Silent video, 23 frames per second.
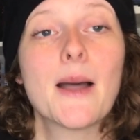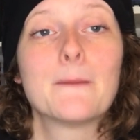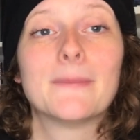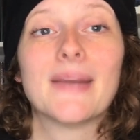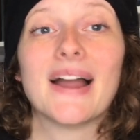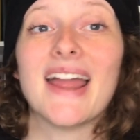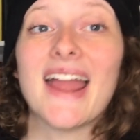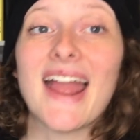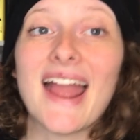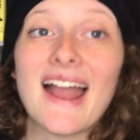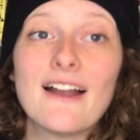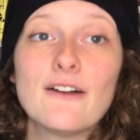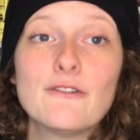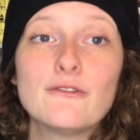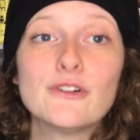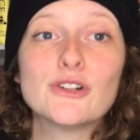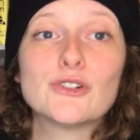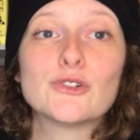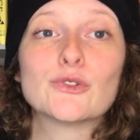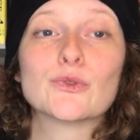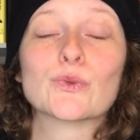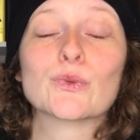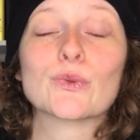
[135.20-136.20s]
My
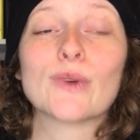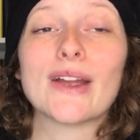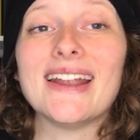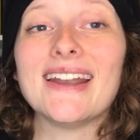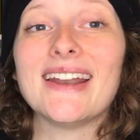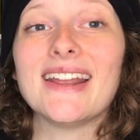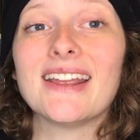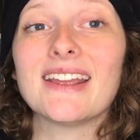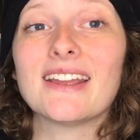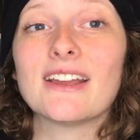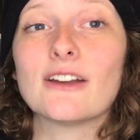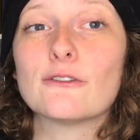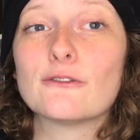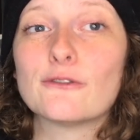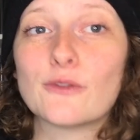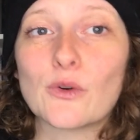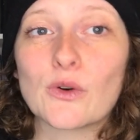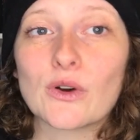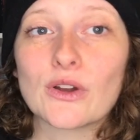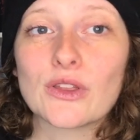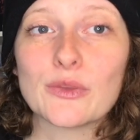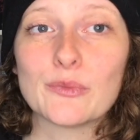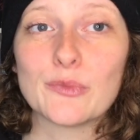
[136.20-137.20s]
average rating
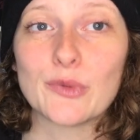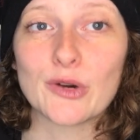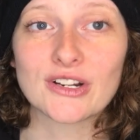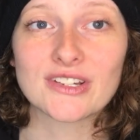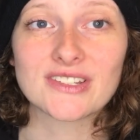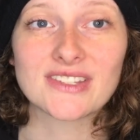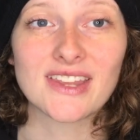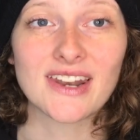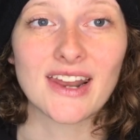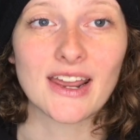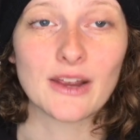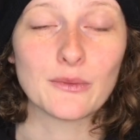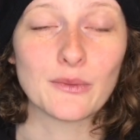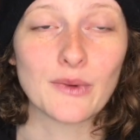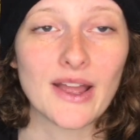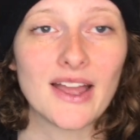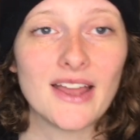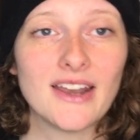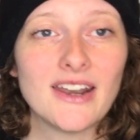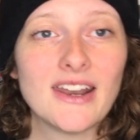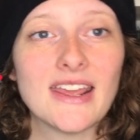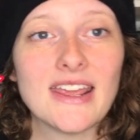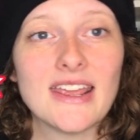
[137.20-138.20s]
for the books that I
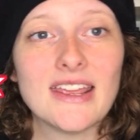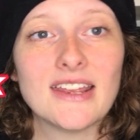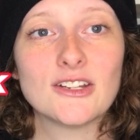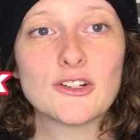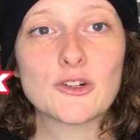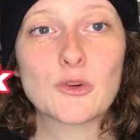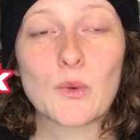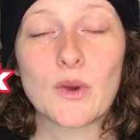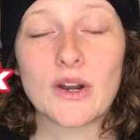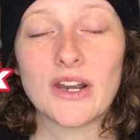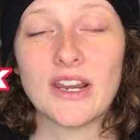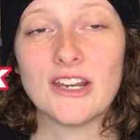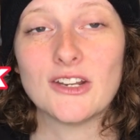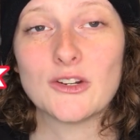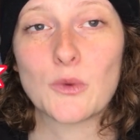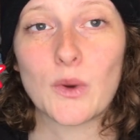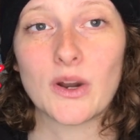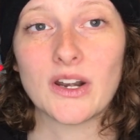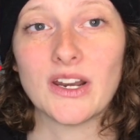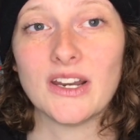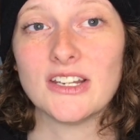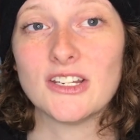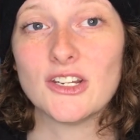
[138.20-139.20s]
read in
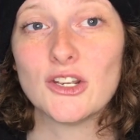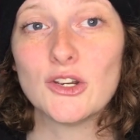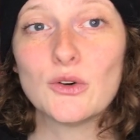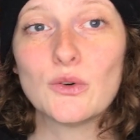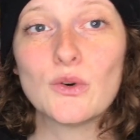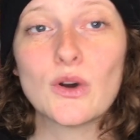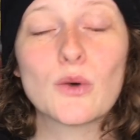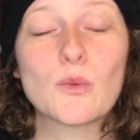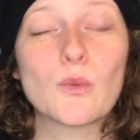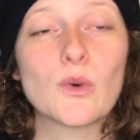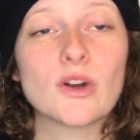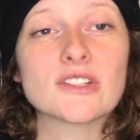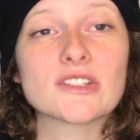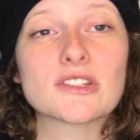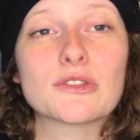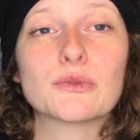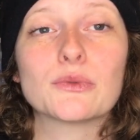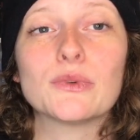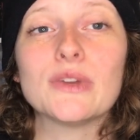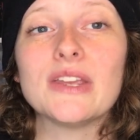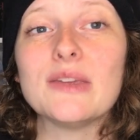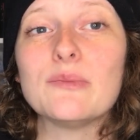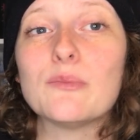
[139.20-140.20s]
2022 was
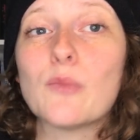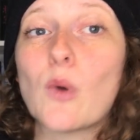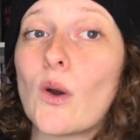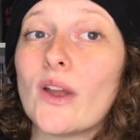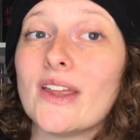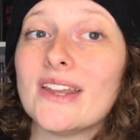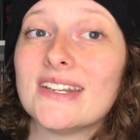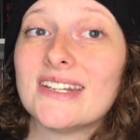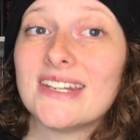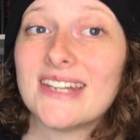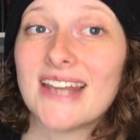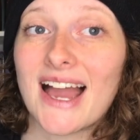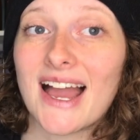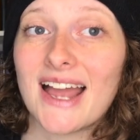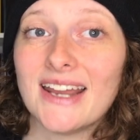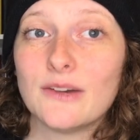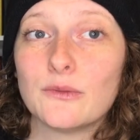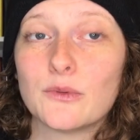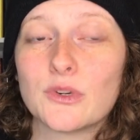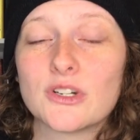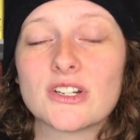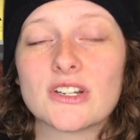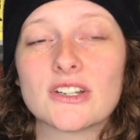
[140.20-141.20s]

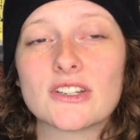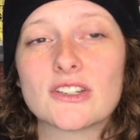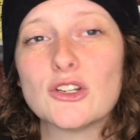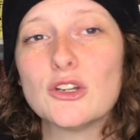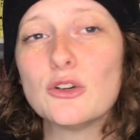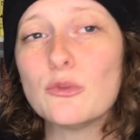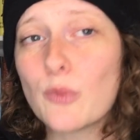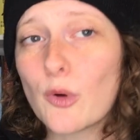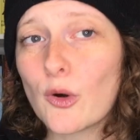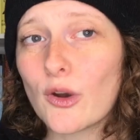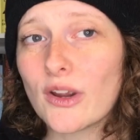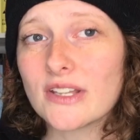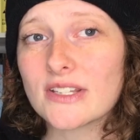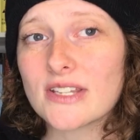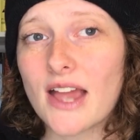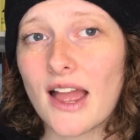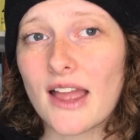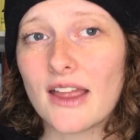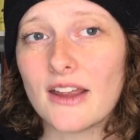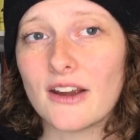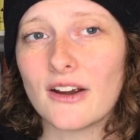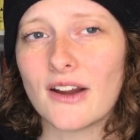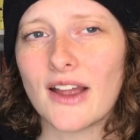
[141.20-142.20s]
3.9, which is two points
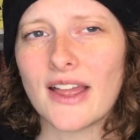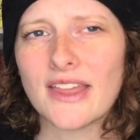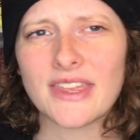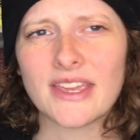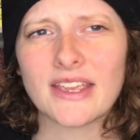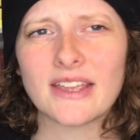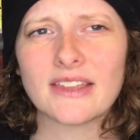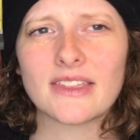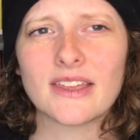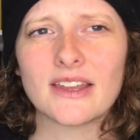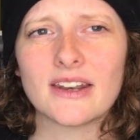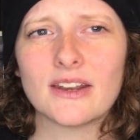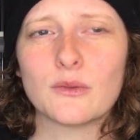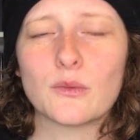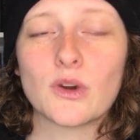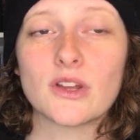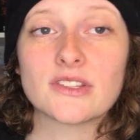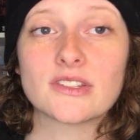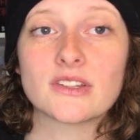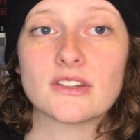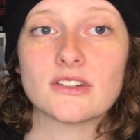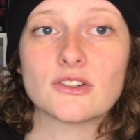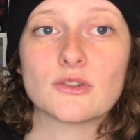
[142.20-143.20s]
higher, I think, than it
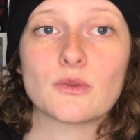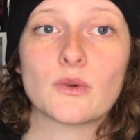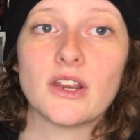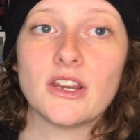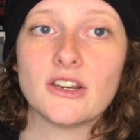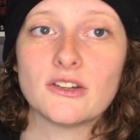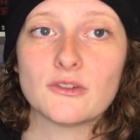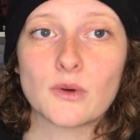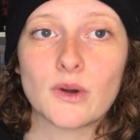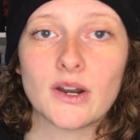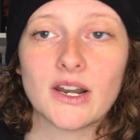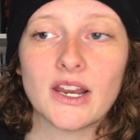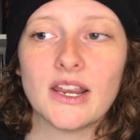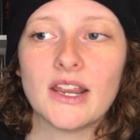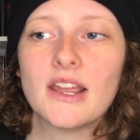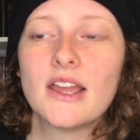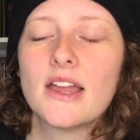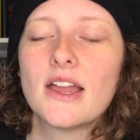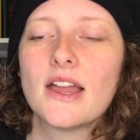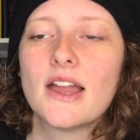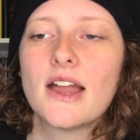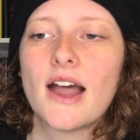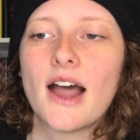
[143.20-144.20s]
was in 2020.
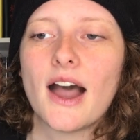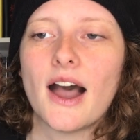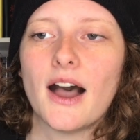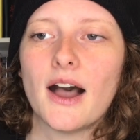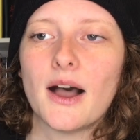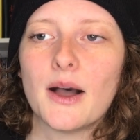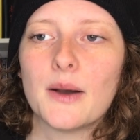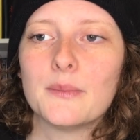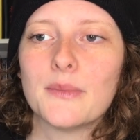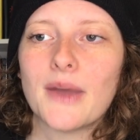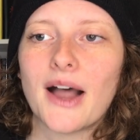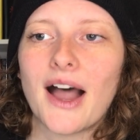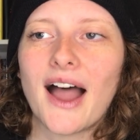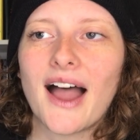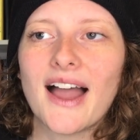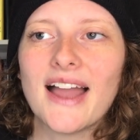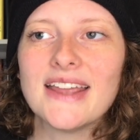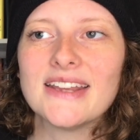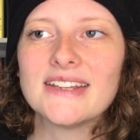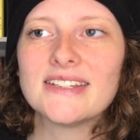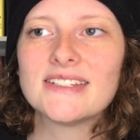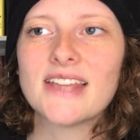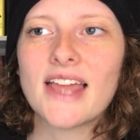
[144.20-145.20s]
Um,
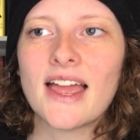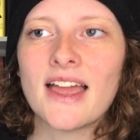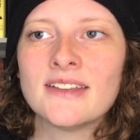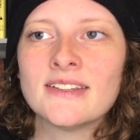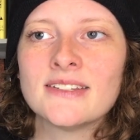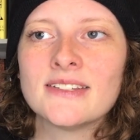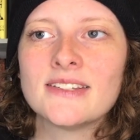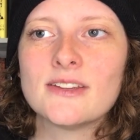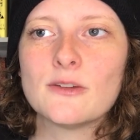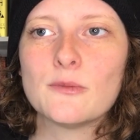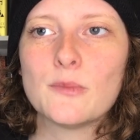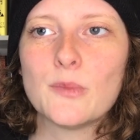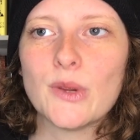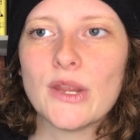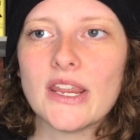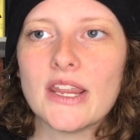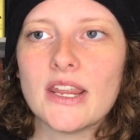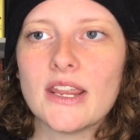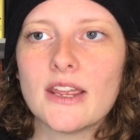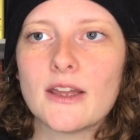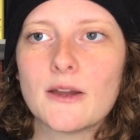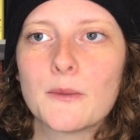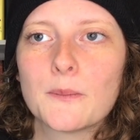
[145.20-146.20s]
I tend to
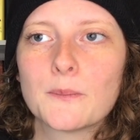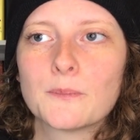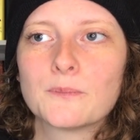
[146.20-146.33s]
be